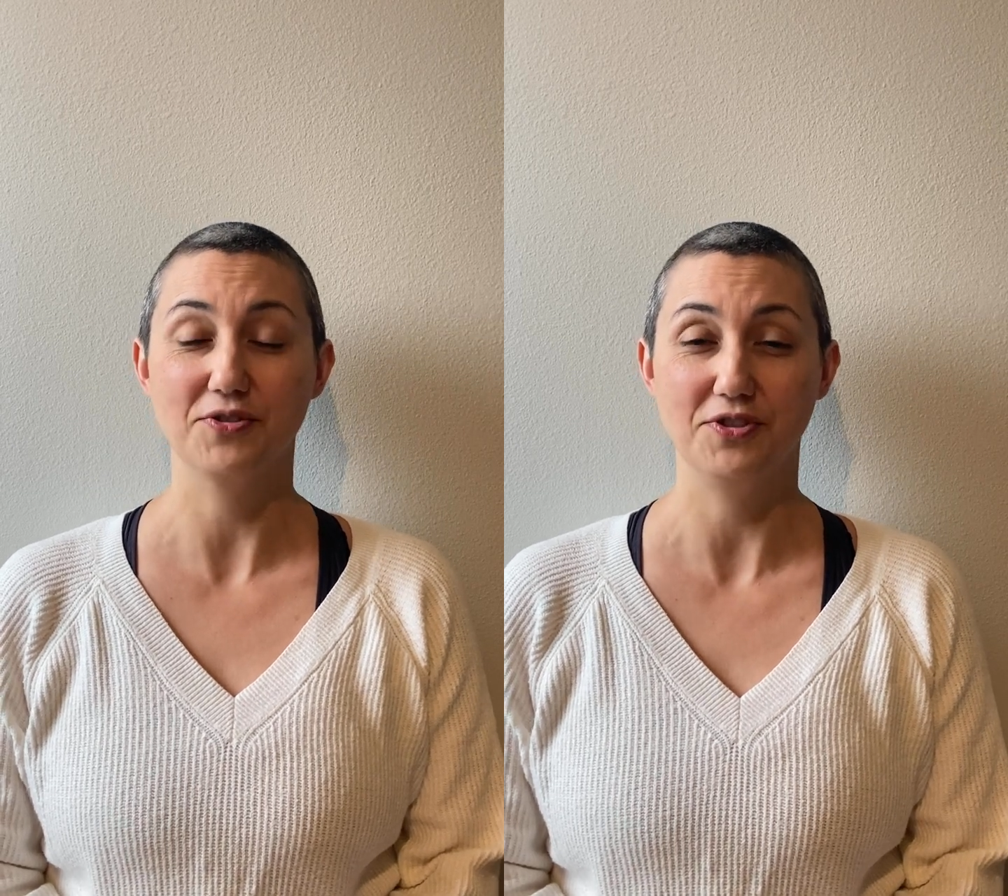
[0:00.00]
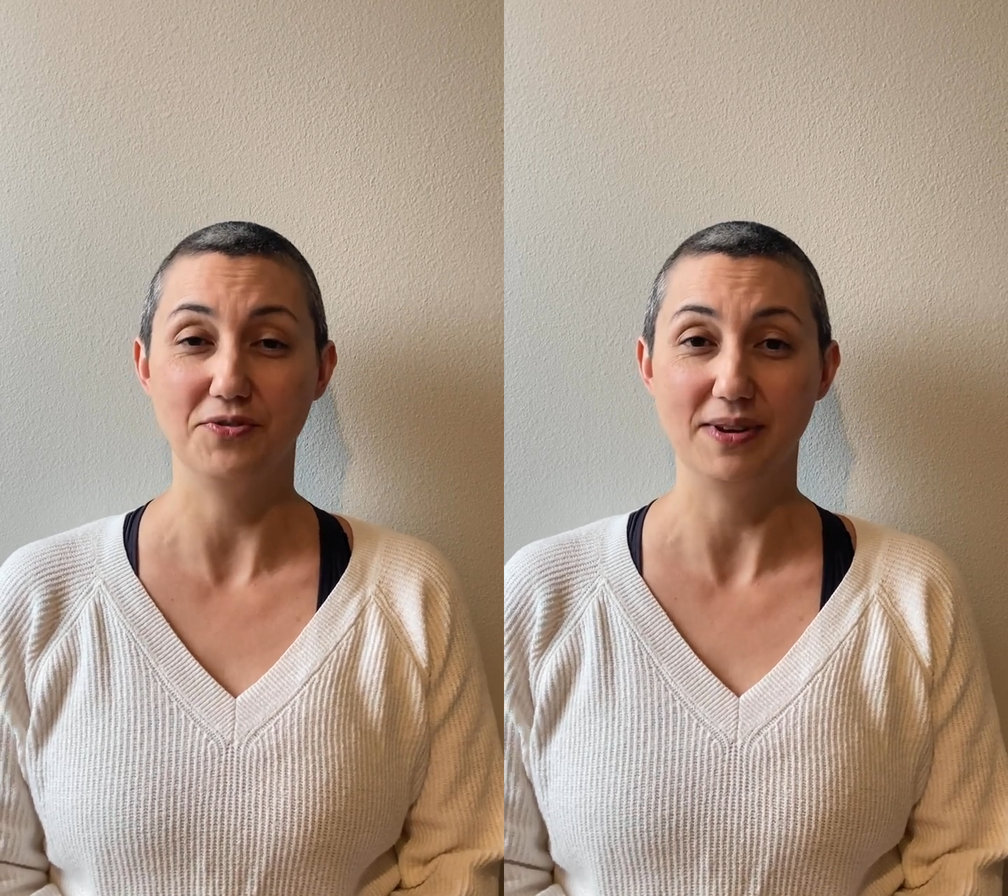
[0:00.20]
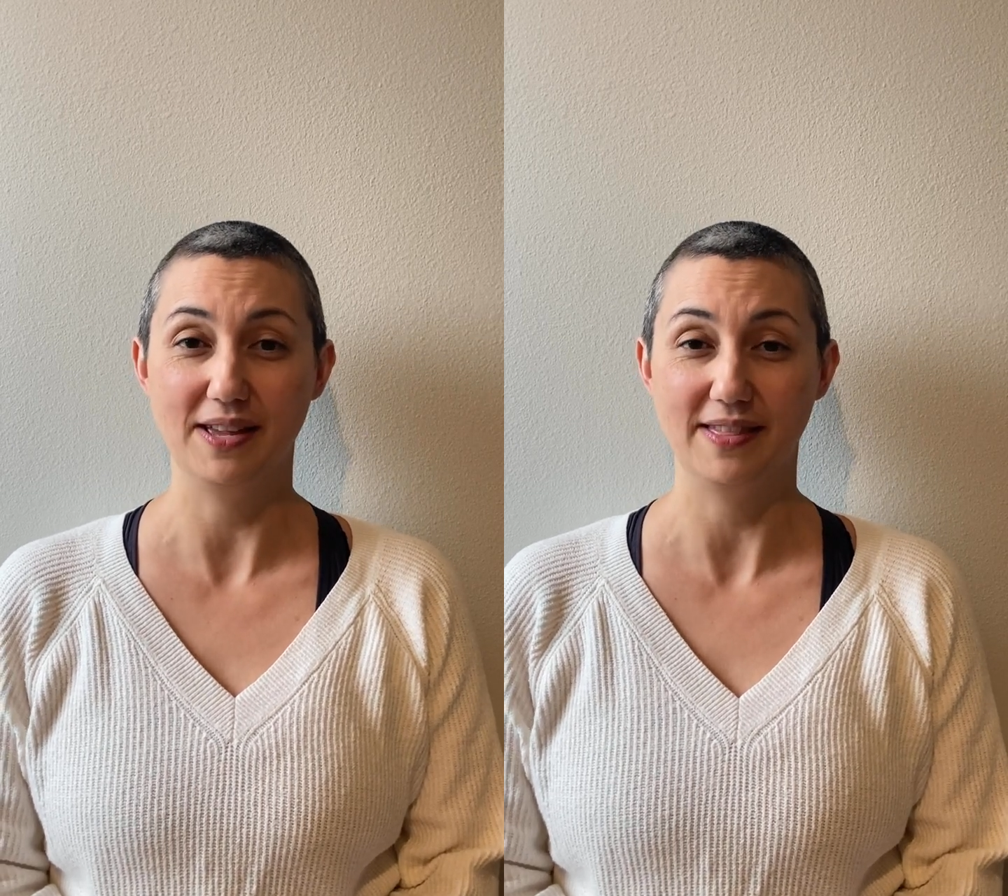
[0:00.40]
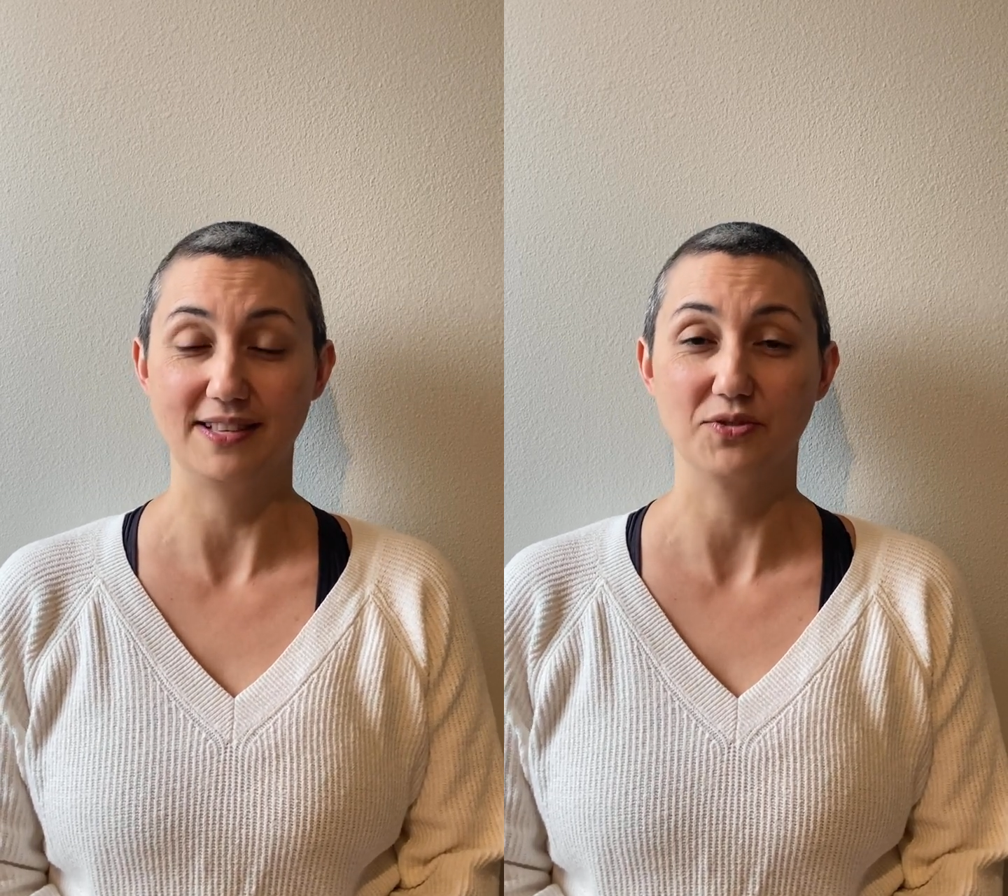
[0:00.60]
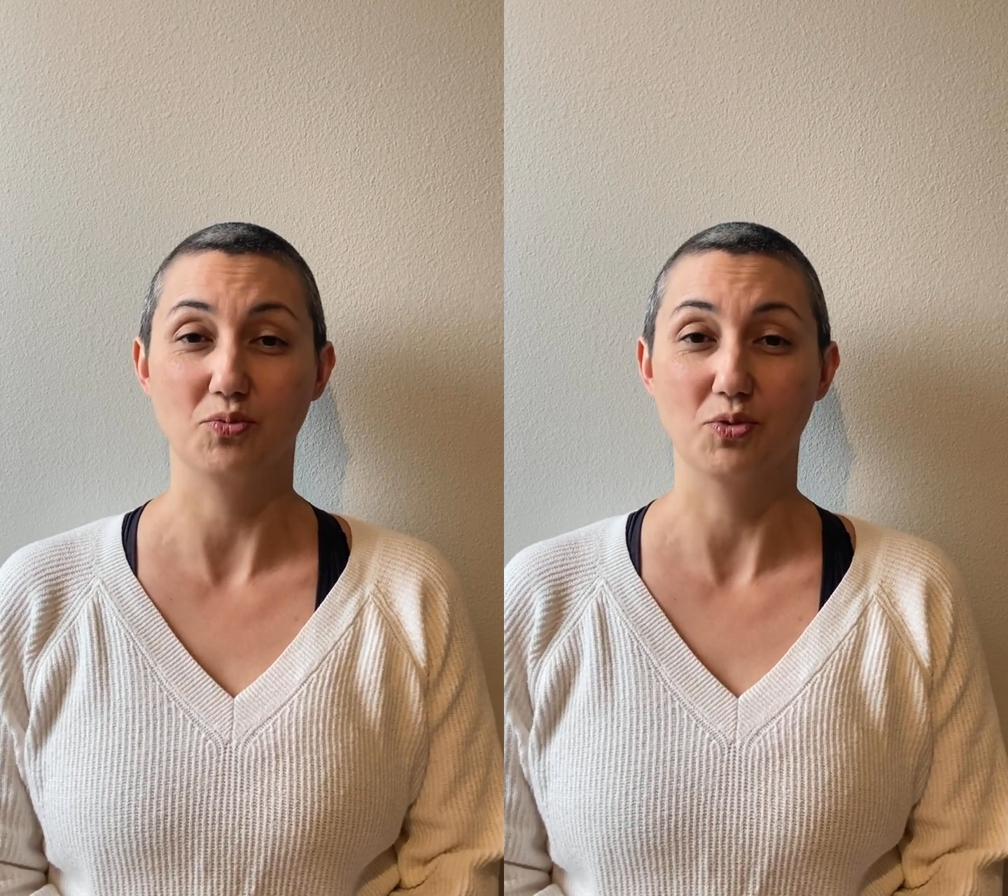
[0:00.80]
doing
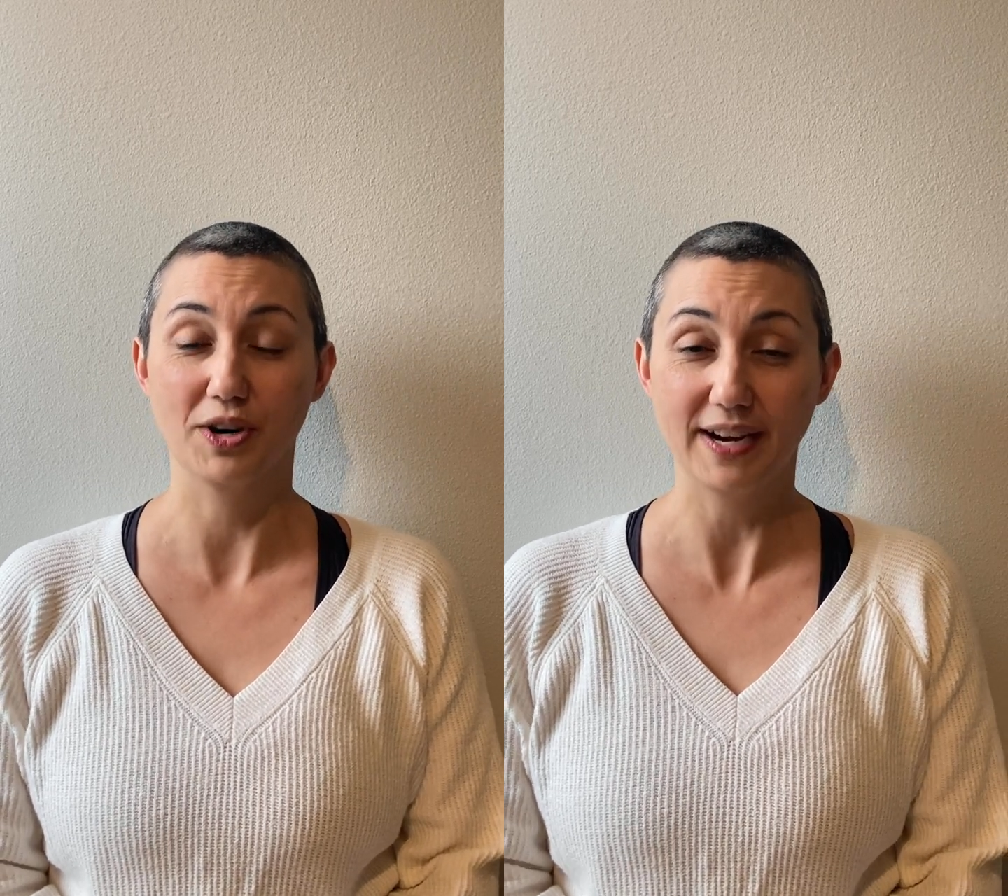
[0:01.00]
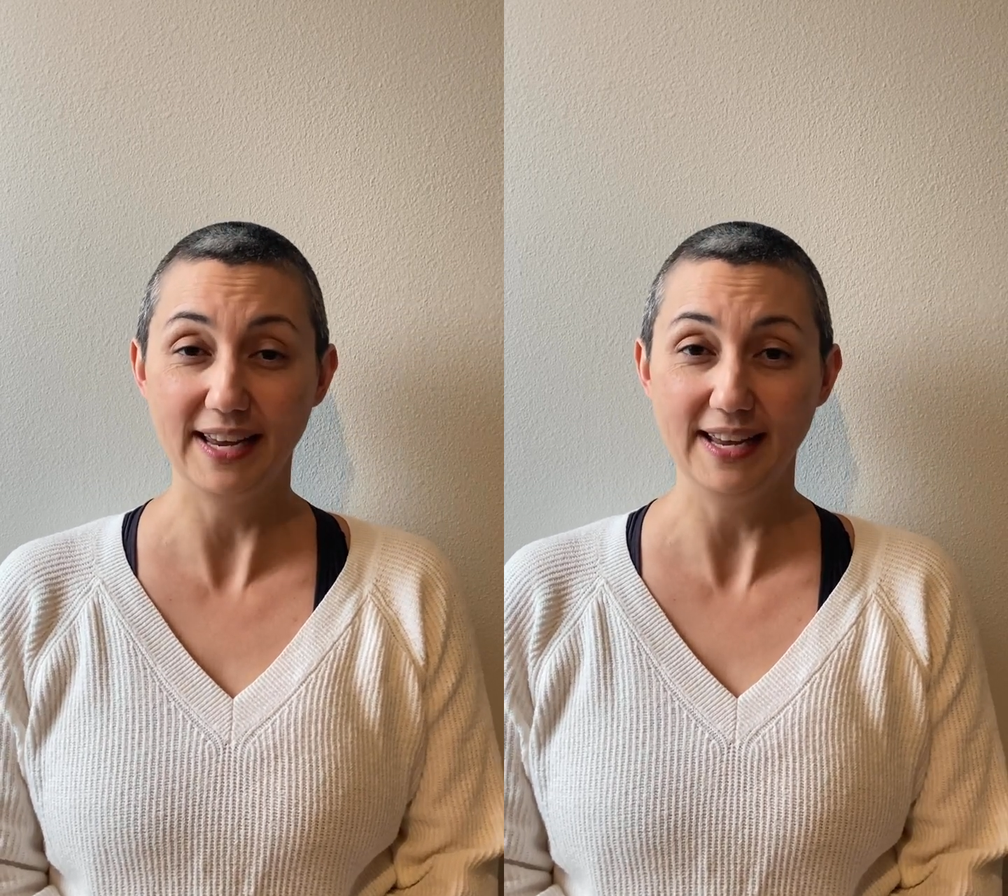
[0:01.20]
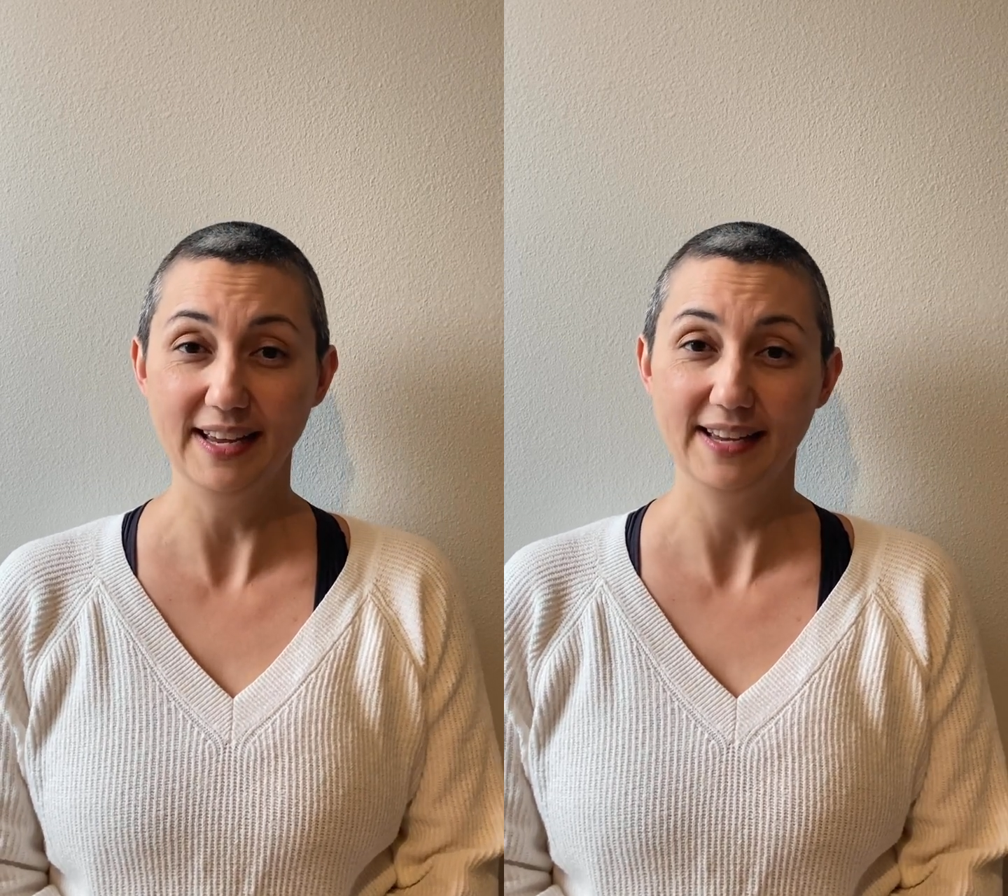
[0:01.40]
that's working,